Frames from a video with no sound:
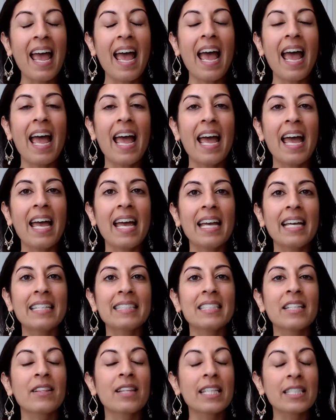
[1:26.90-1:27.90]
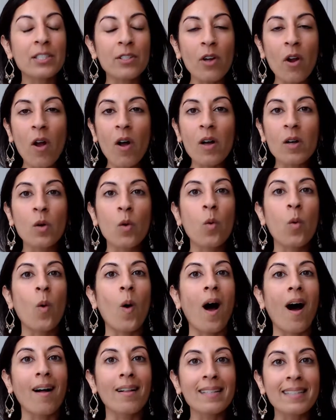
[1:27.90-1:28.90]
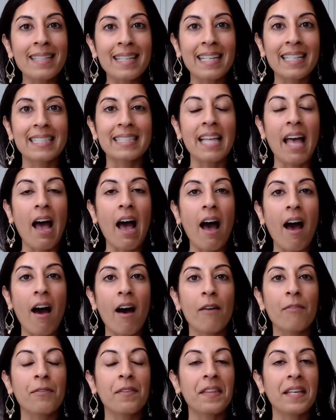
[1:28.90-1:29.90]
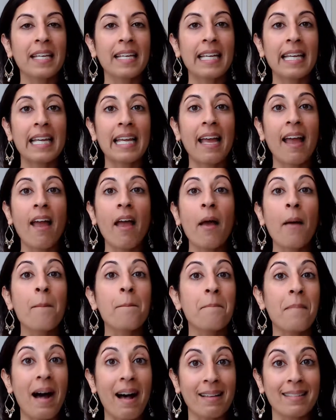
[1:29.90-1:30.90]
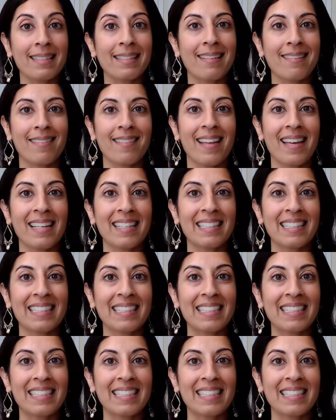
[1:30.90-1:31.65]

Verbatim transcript: And these are all qualities of the masculine.